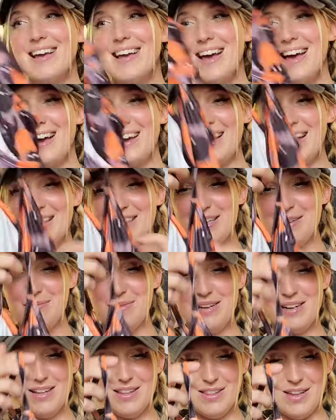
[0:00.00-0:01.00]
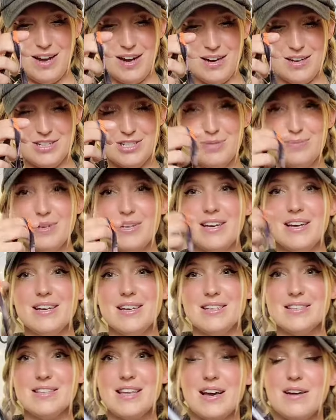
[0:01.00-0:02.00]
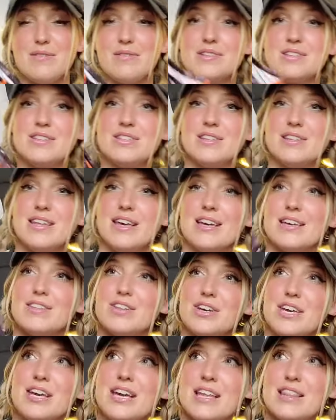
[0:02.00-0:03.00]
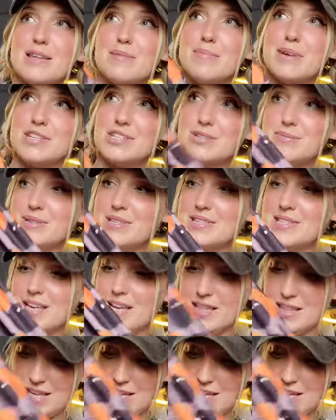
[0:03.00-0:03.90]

I got them in a large because I was, like, looking at the measurements on